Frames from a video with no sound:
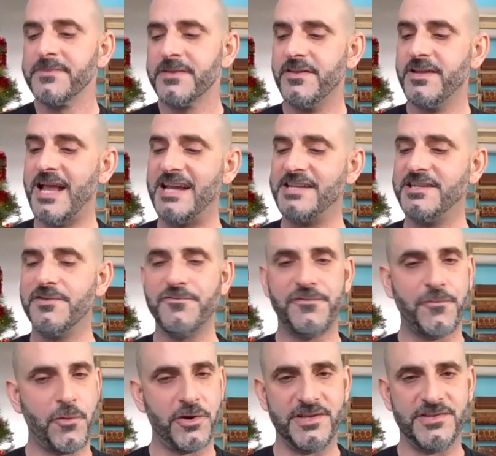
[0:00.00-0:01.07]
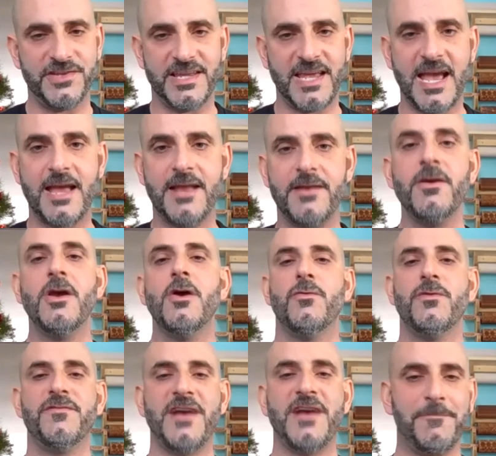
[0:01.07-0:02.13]
In the 1940s, again,
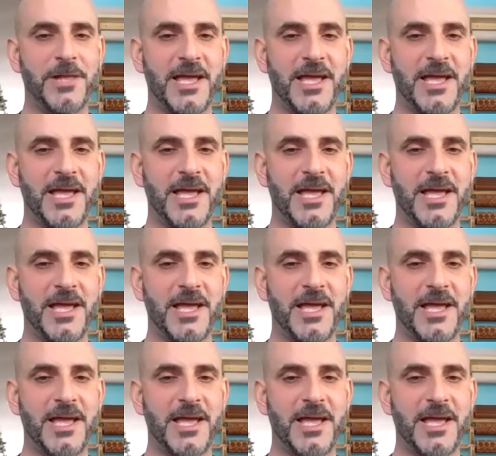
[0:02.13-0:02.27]
we've got